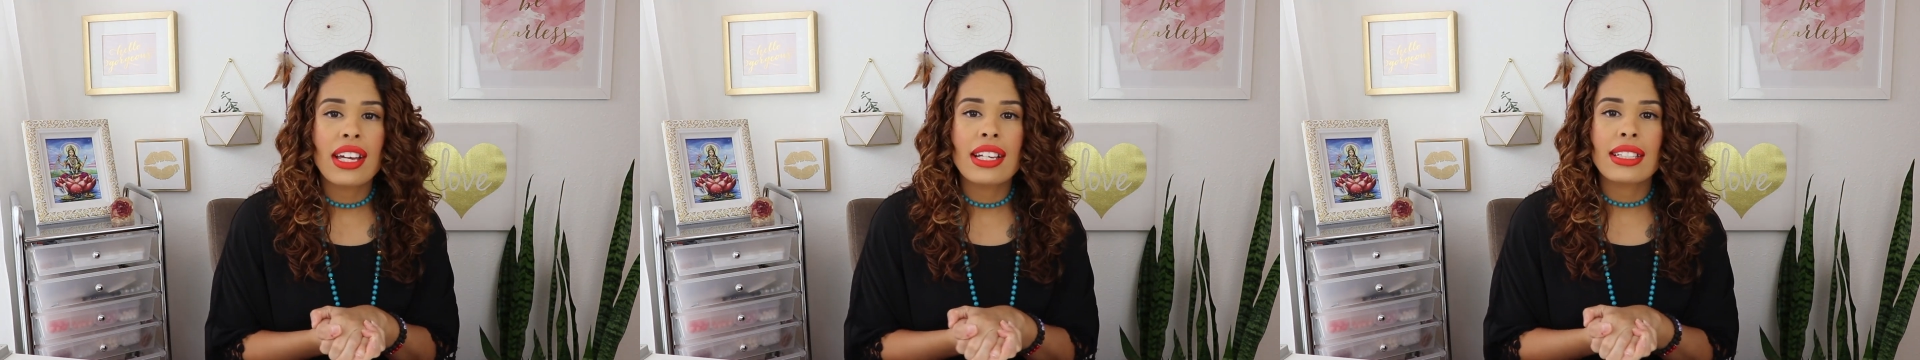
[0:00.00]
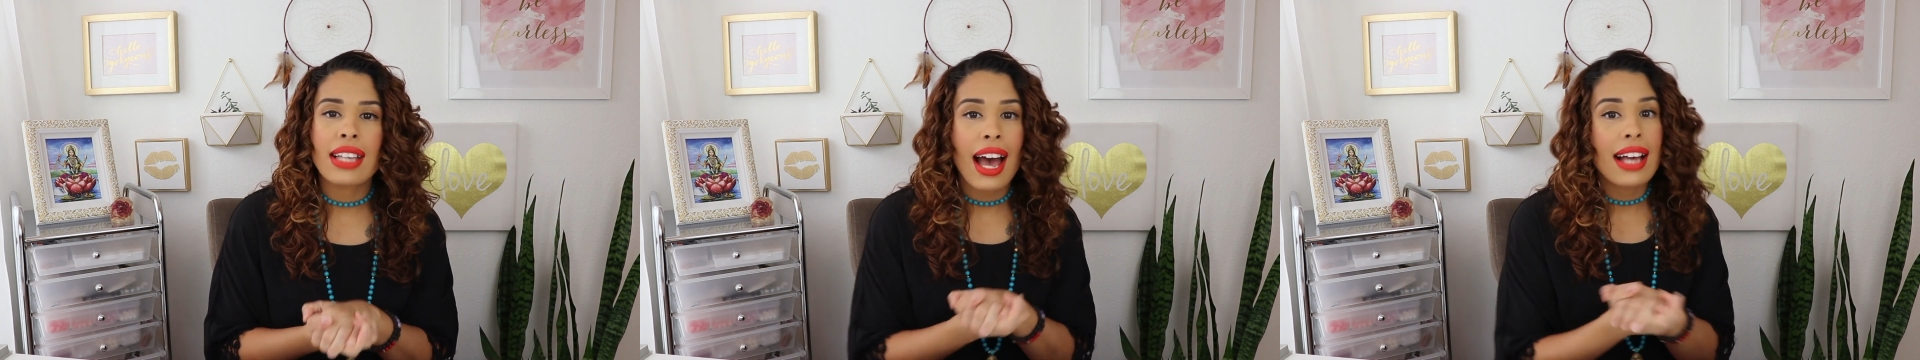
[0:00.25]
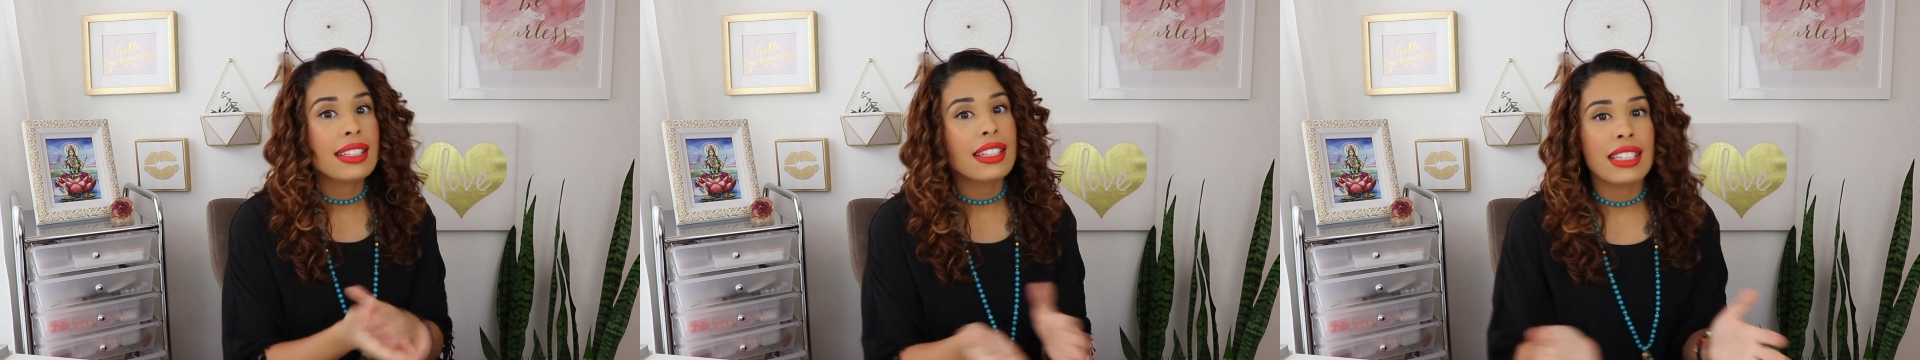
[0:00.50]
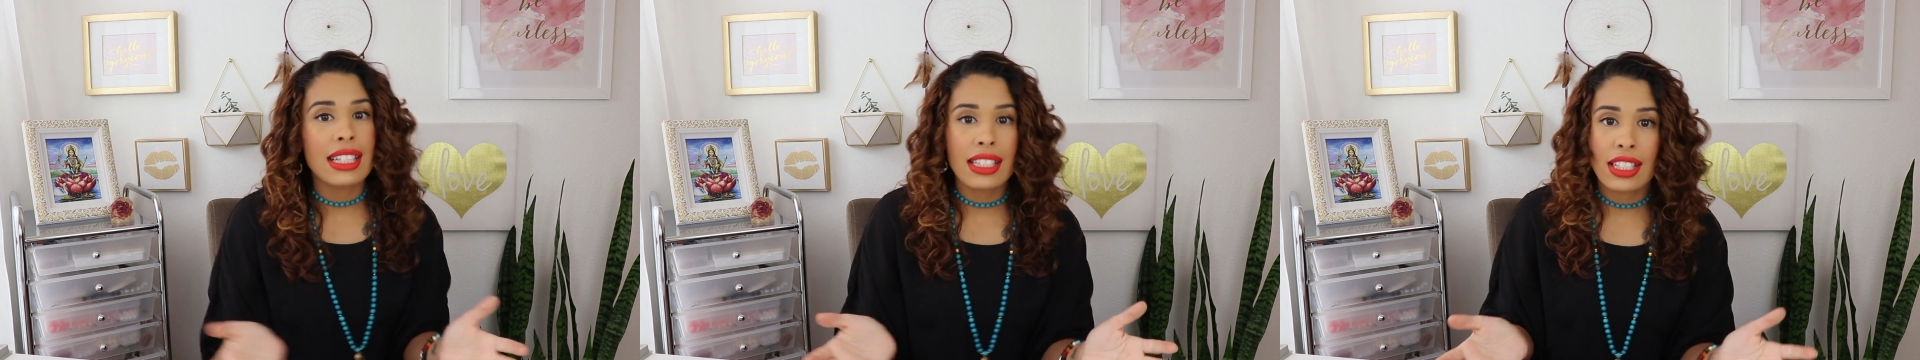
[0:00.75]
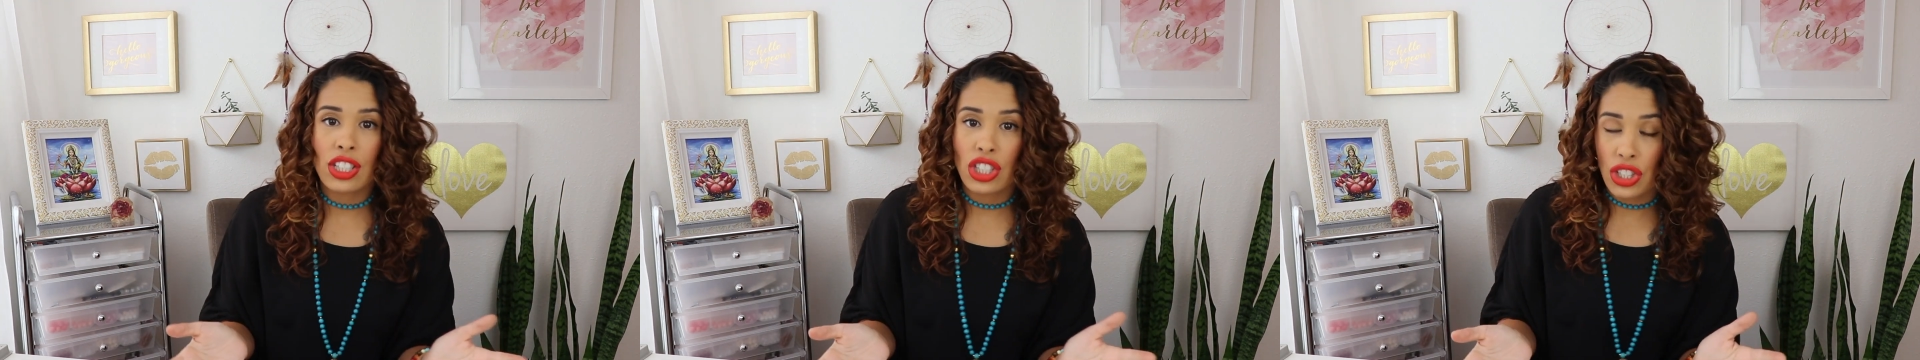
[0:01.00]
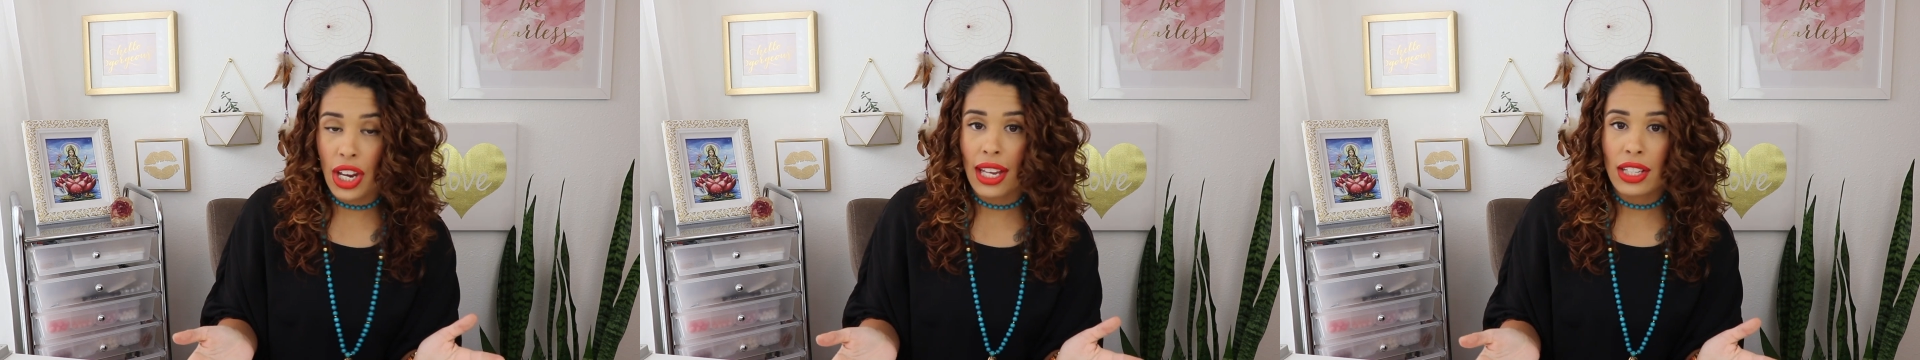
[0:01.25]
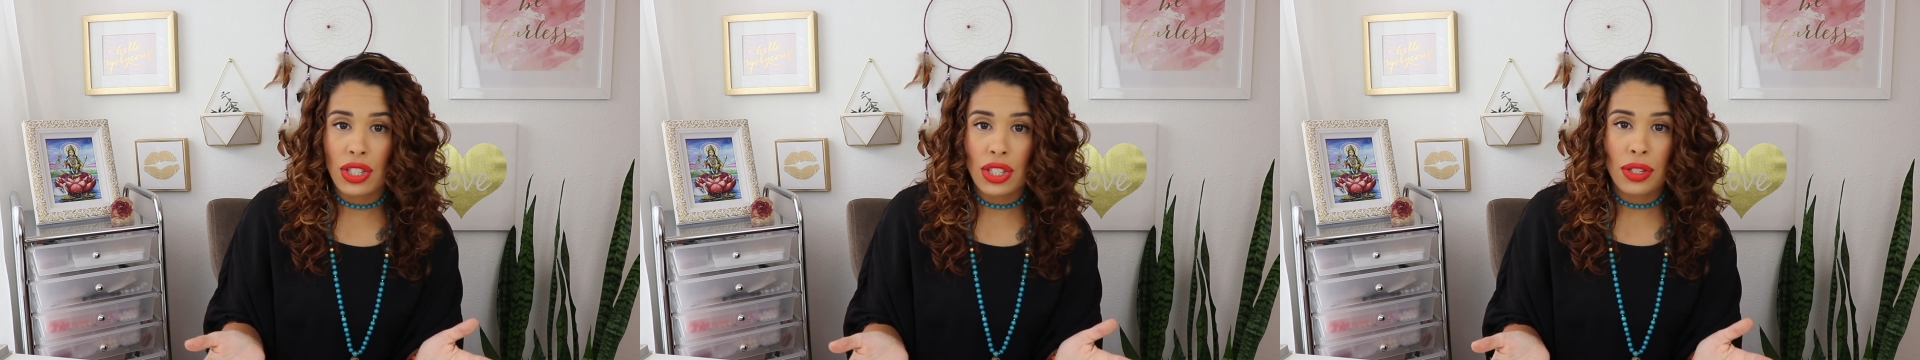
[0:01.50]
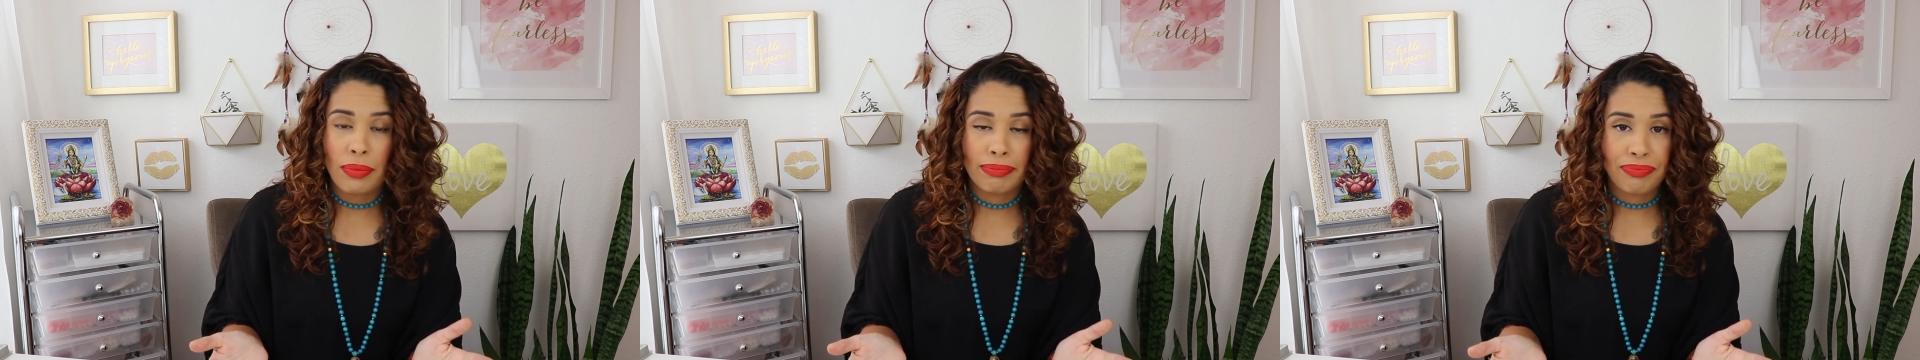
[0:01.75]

is, has the seasons changed?